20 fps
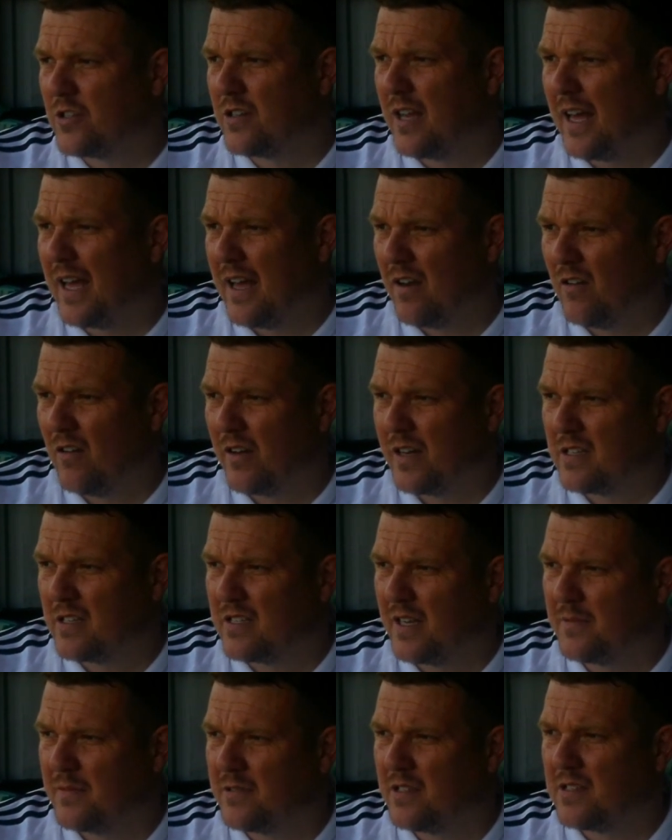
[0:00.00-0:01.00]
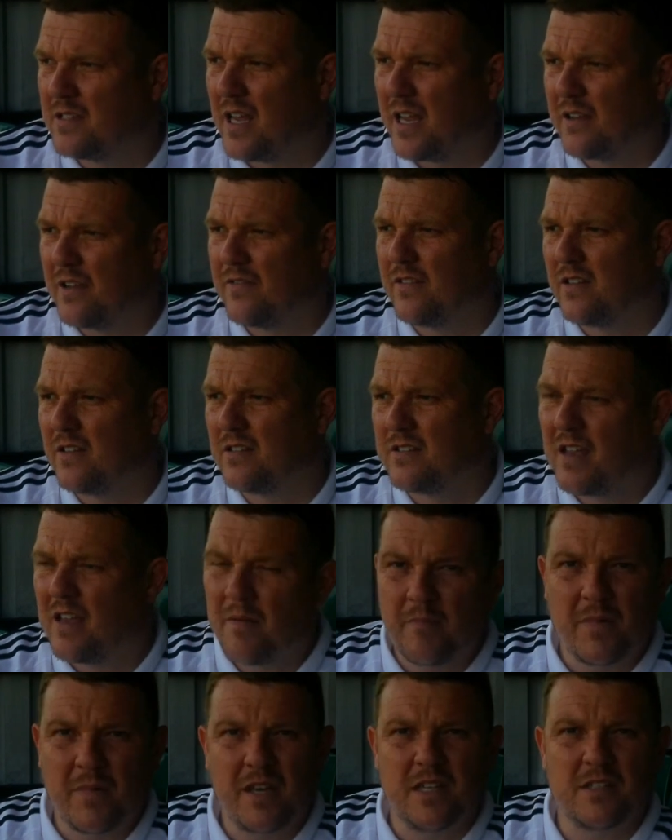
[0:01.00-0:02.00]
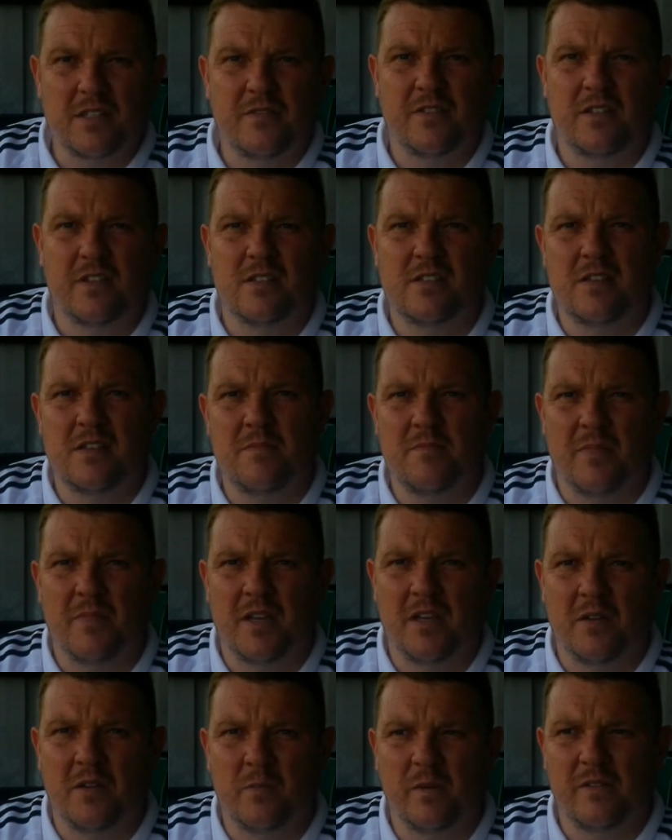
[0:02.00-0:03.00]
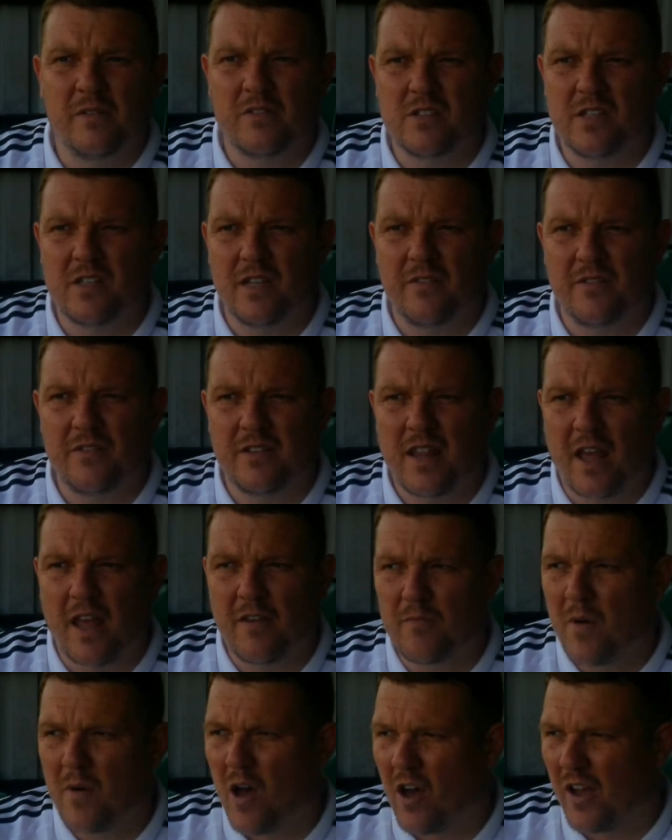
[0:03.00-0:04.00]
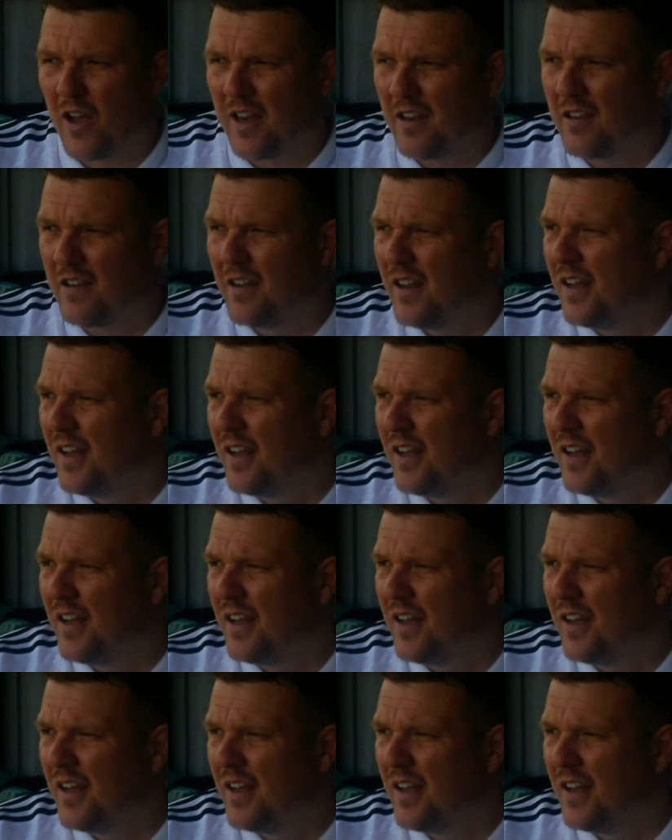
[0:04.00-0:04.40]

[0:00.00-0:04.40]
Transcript: how long it seemed to take for the 10 minutes for the sin bin that we received for Dave Martin.